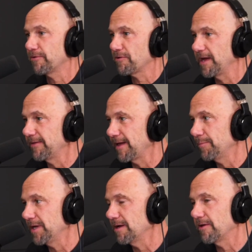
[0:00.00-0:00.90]
for saying
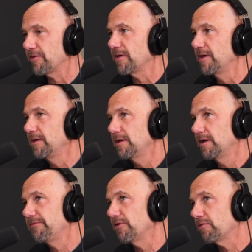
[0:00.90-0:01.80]
that, because
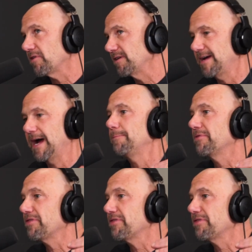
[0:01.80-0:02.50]
if there's a top